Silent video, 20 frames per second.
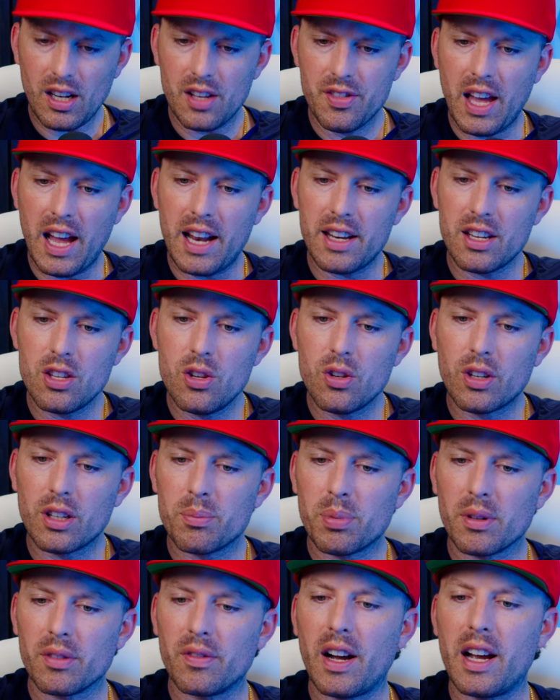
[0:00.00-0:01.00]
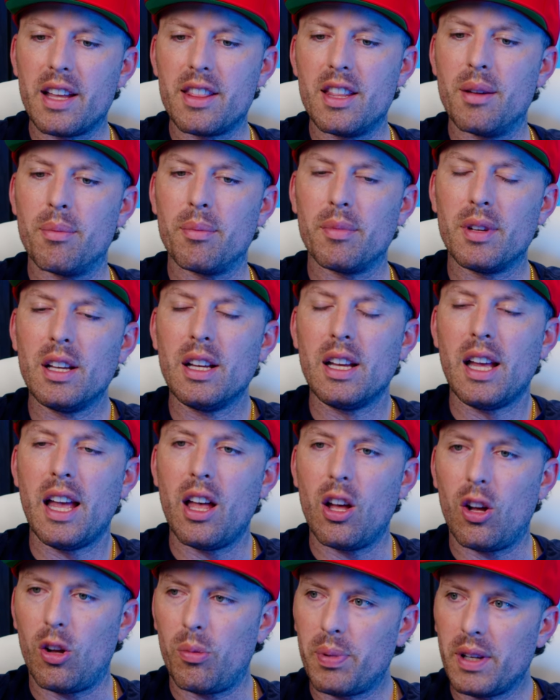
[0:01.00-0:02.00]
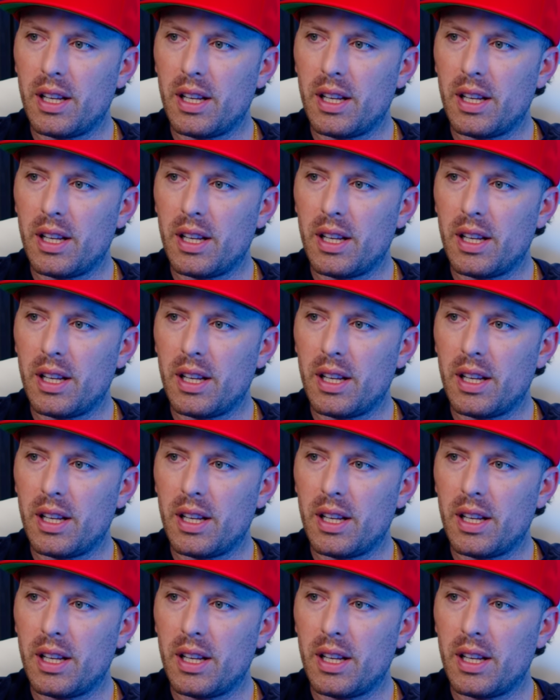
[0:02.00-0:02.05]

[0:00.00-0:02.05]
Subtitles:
That you can provide them help.